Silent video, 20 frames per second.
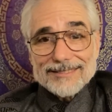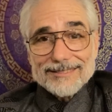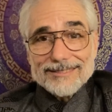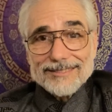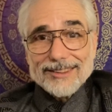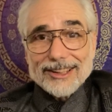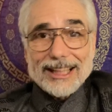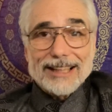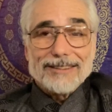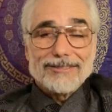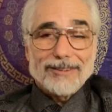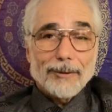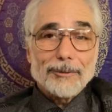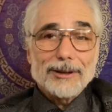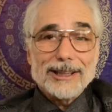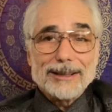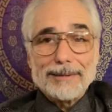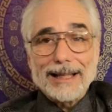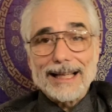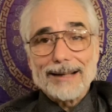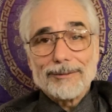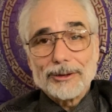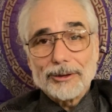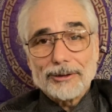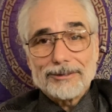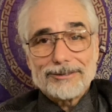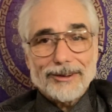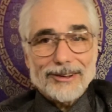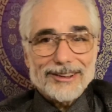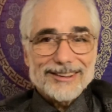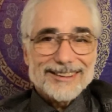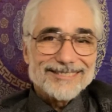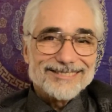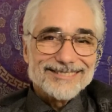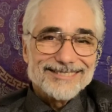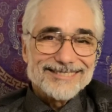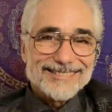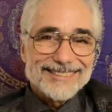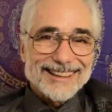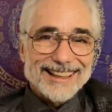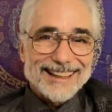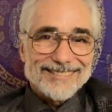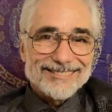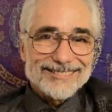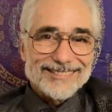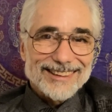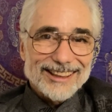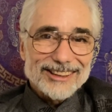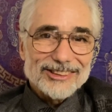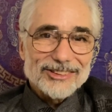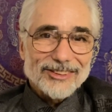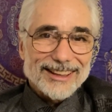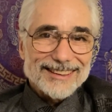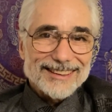looking forward to being able to afford them. And then I'm going to join